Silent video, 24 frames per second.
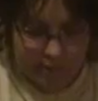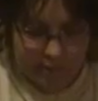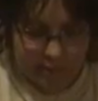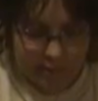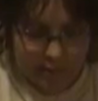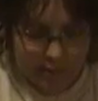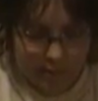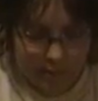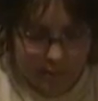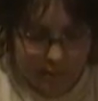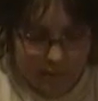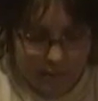
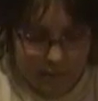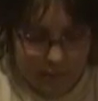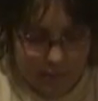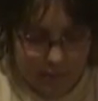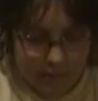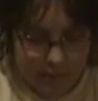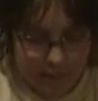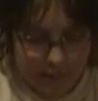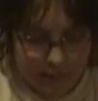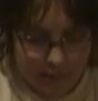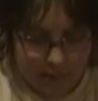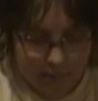
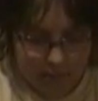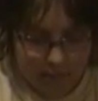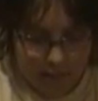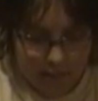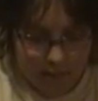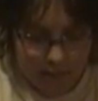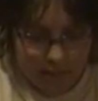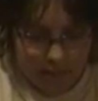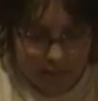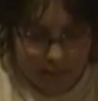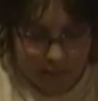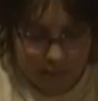
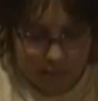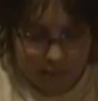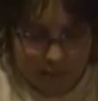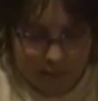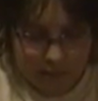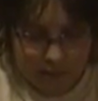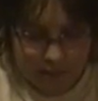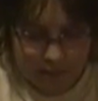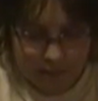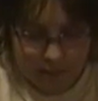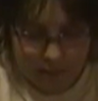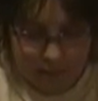
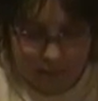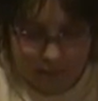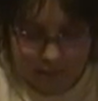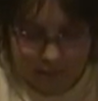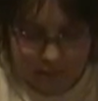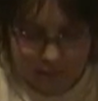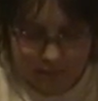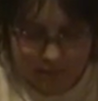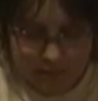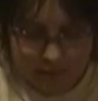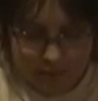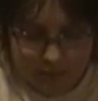
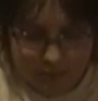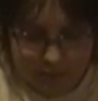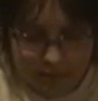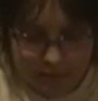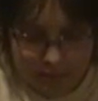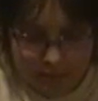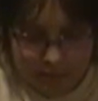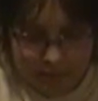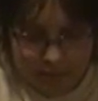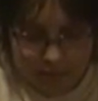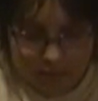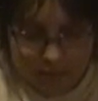
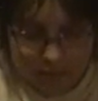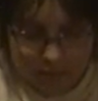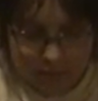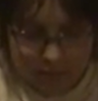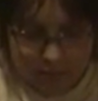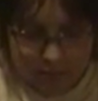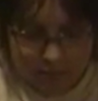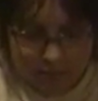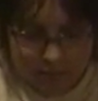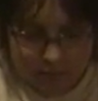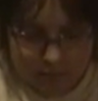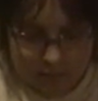
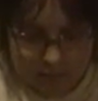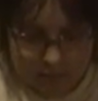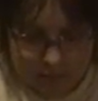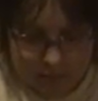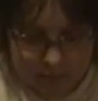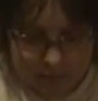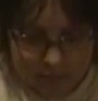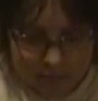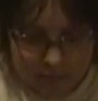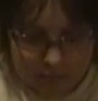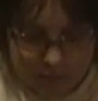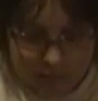
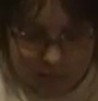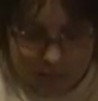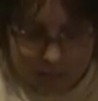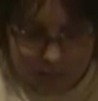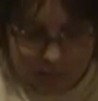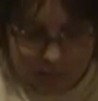No words are spoken by the person on screen.